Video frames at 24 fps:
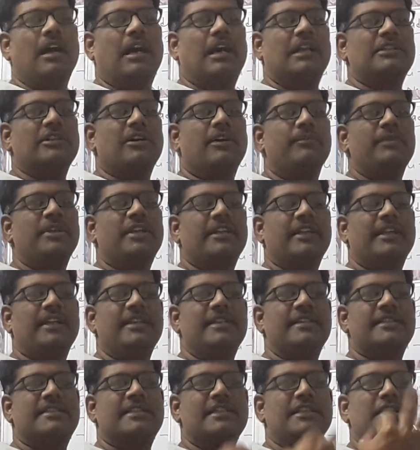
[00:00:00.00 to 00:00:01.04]
Atomic
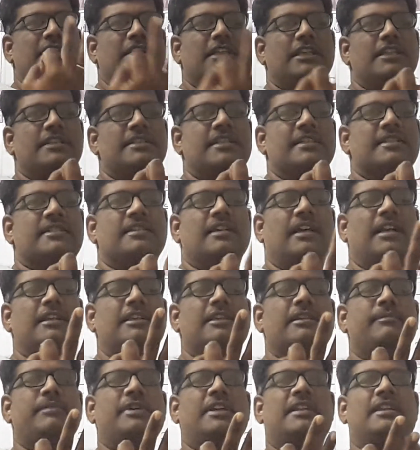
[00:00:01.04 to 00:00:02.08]
radius increases,
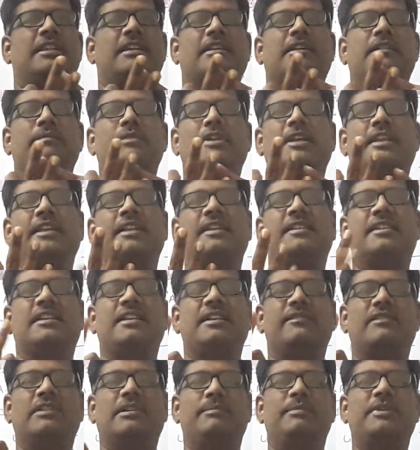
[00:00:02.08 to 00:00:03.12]
ultimately remaining
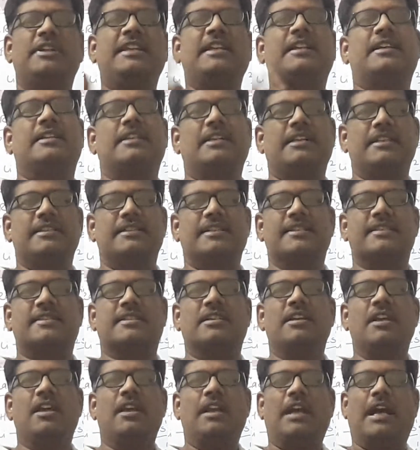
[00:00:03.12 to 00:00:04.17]
3 will be decreases.